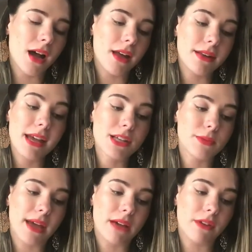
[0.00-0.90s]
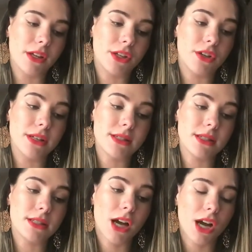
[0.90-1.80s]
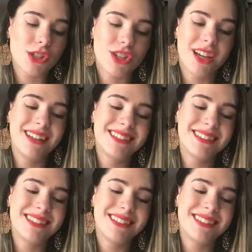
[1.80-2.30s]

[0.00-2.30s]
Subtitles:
Next we have on here is the Tatcha.